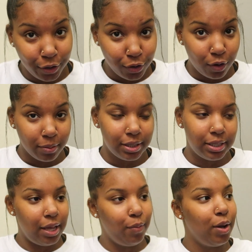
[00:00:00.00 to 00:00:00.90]
you know what I'm
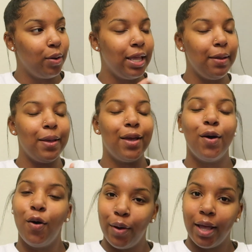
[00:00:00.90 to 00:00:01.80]
saying? We're going to keep it
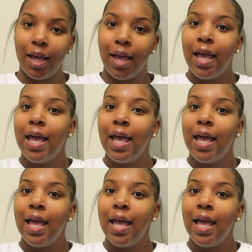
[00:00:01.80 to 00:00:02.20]
going.